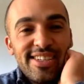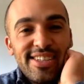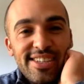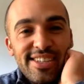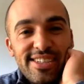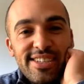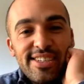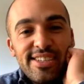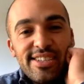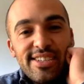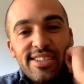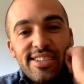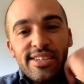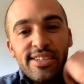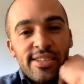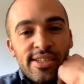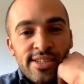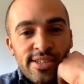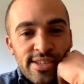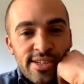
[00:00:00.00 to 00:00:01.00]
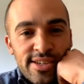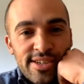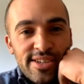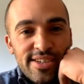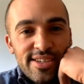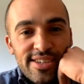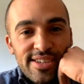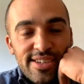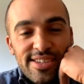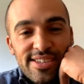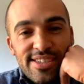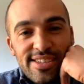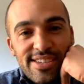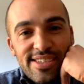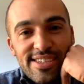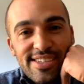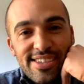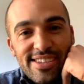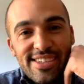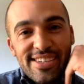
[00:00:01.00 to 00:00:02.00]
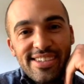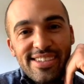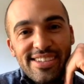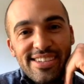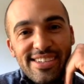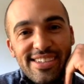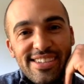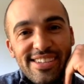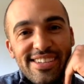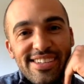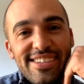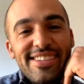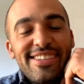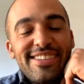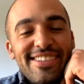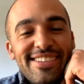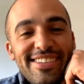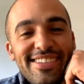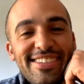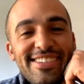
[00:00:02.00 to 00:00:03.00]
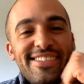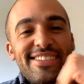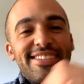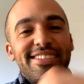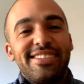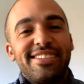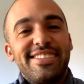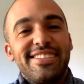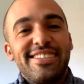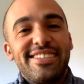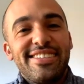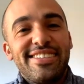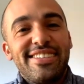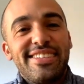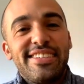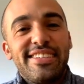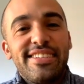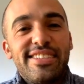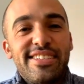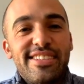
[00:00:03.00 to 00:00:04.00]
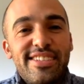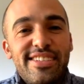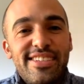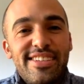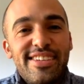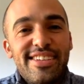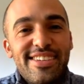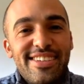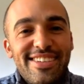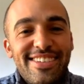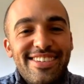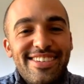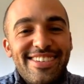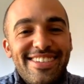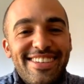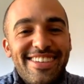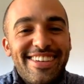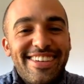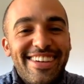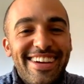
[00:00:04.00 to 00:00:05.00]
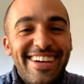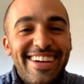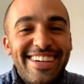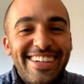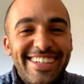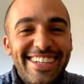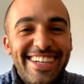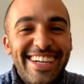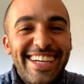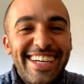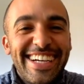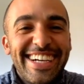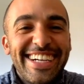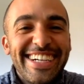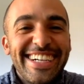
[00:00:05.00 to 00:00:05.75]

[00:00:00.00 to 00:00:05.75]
(not speaking)